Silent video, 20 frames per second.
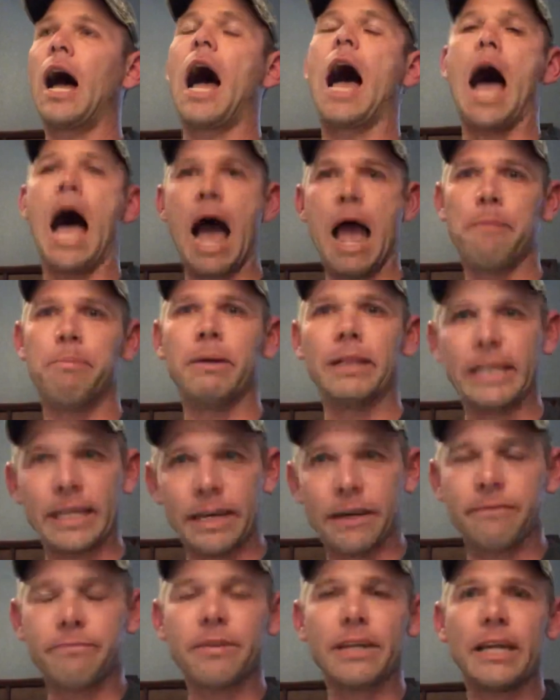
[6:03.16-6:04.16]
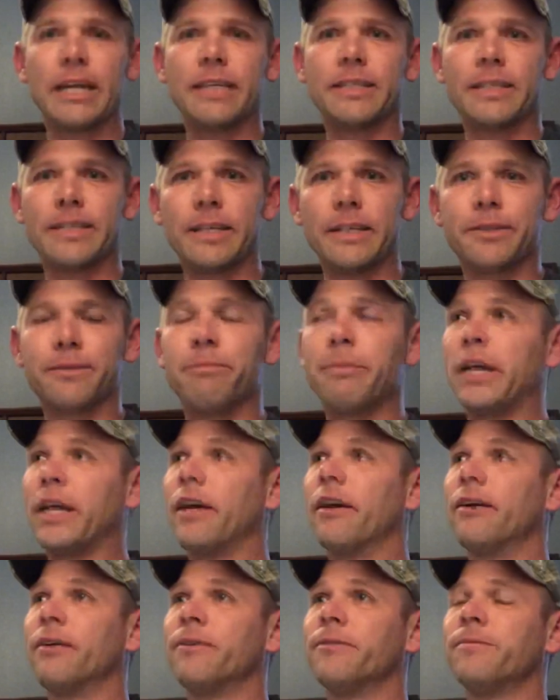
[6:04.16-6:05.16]
I believe that he sees me.
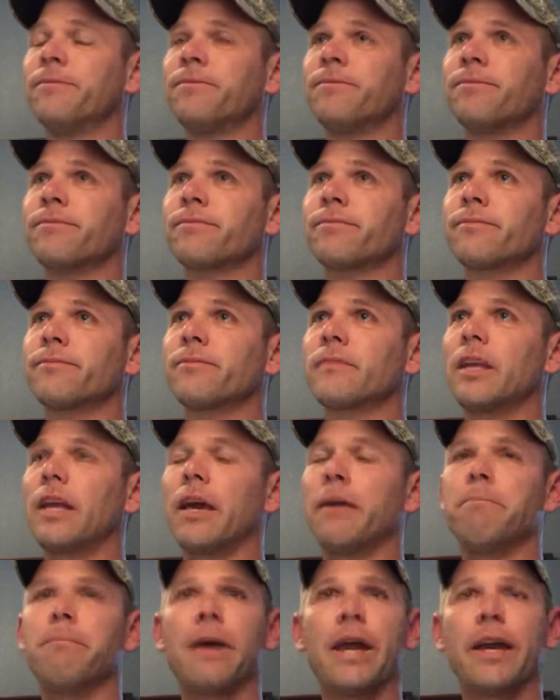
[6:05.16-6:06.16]
And